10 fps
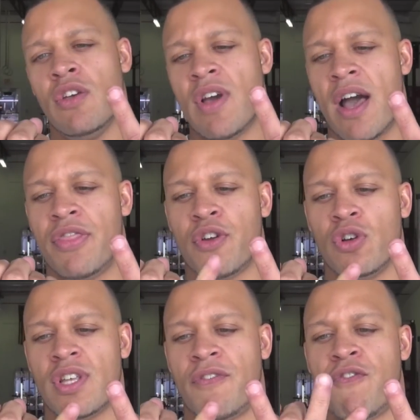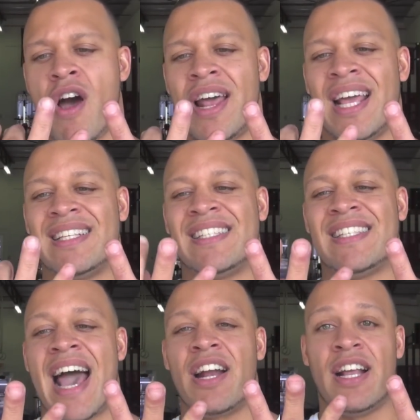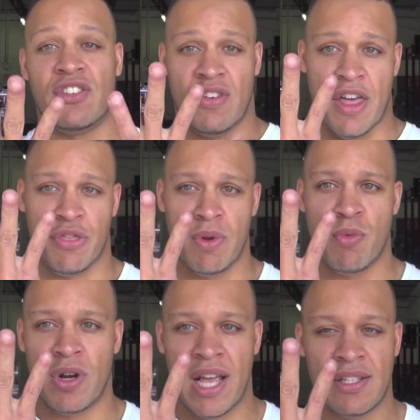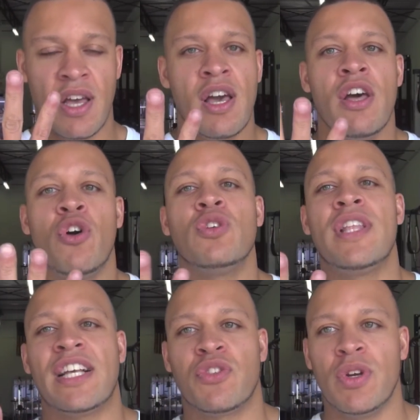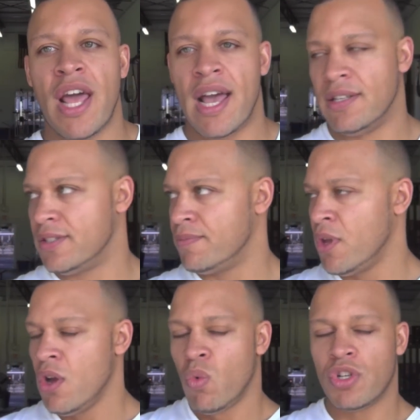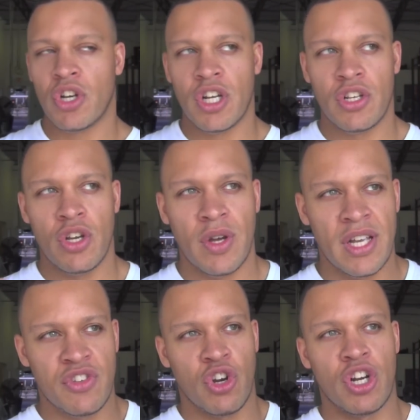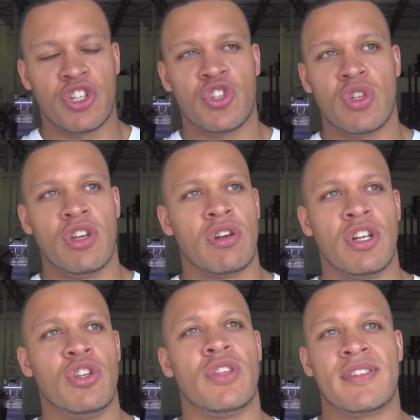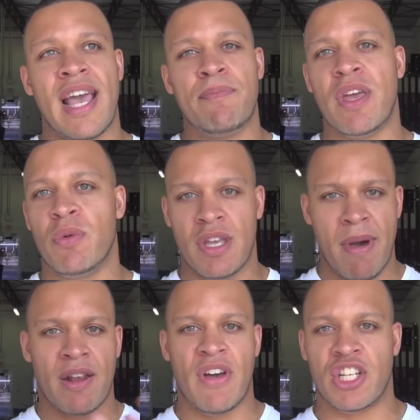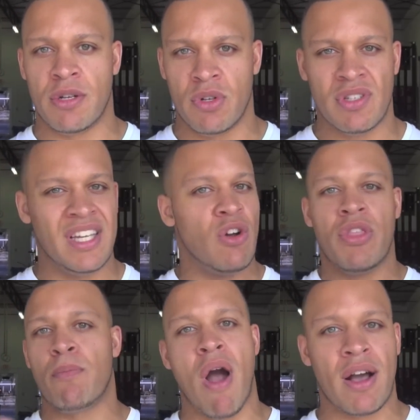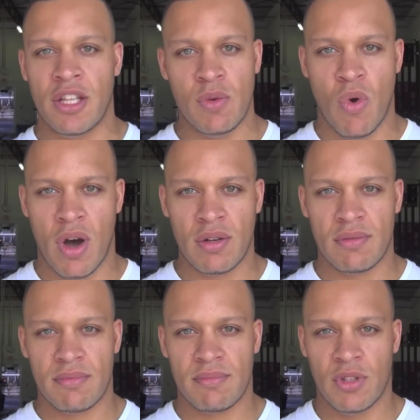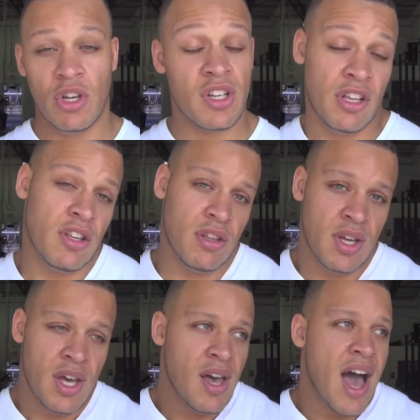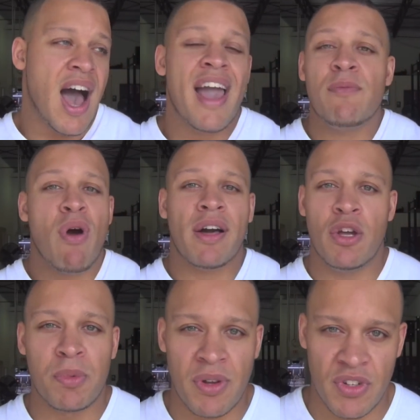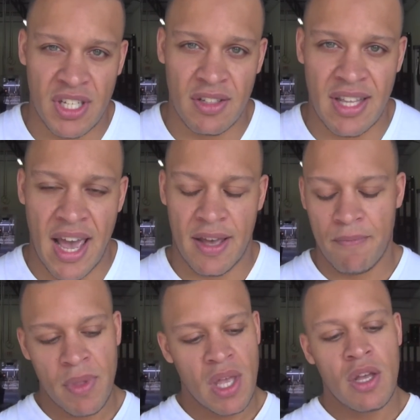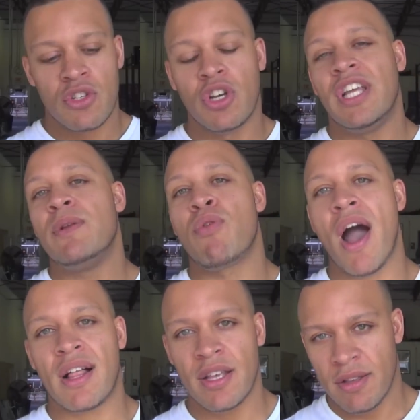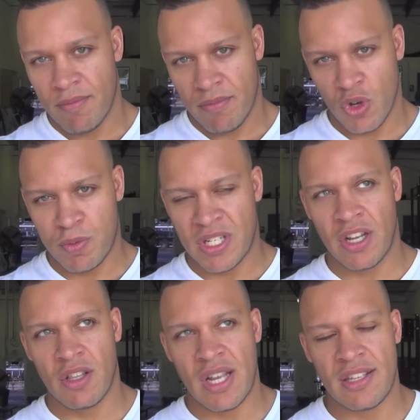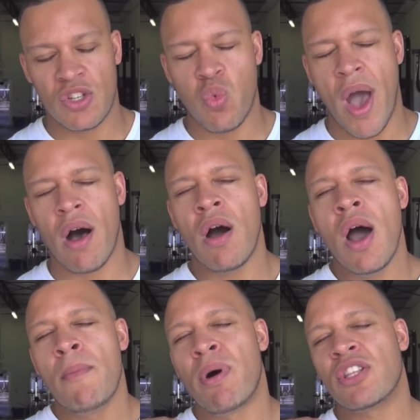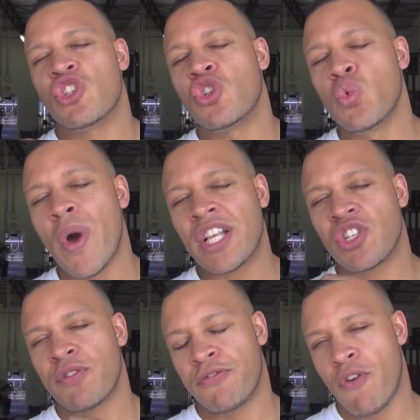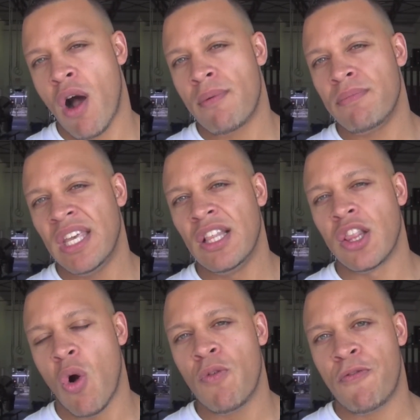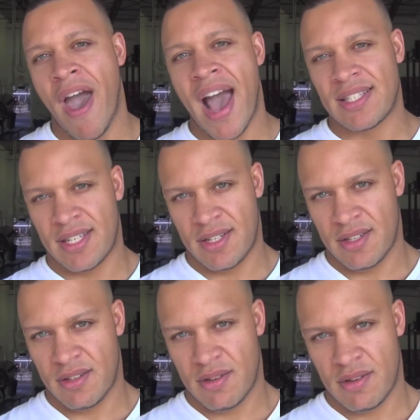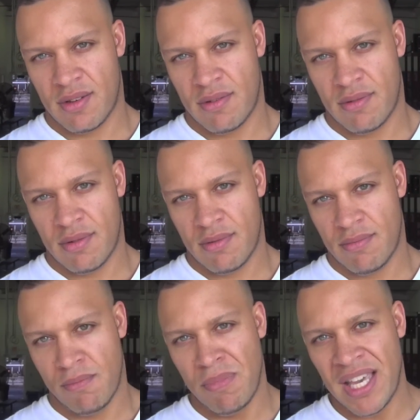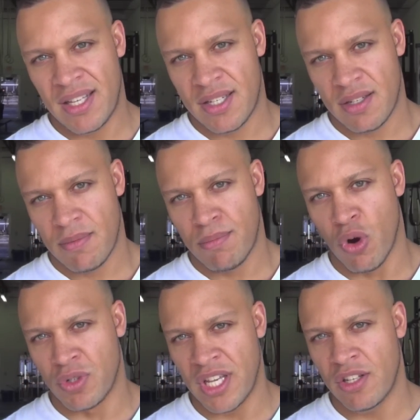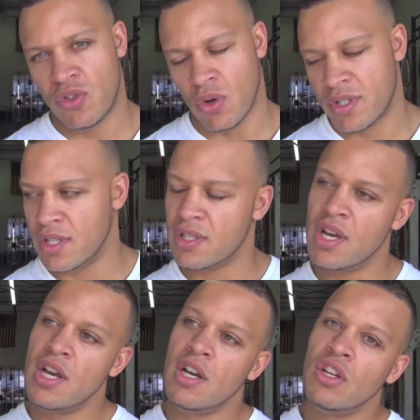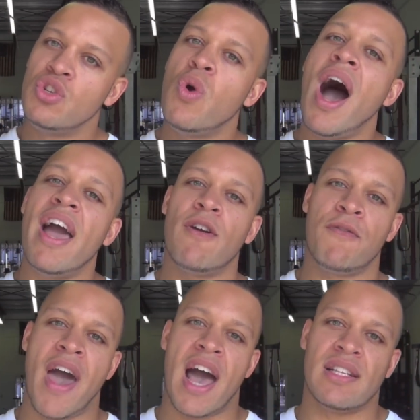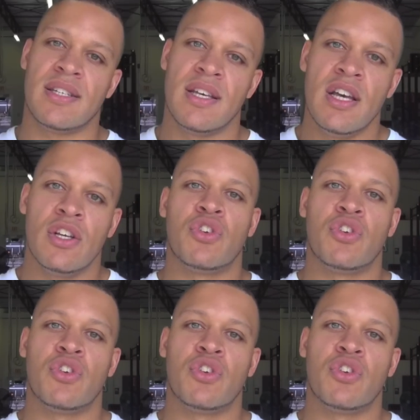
You've got Thursday, Friday, Saturday. So you got three more days. Those next three days, what you're going to do is you're going to you're going to do the same thing with the amount of vegetables. Eat all the broccoli you want. I eat broccoli almost every single day. So you're going to eat broccoli those particular days as well, but switch from the low-fat meat protein sources to higher fat.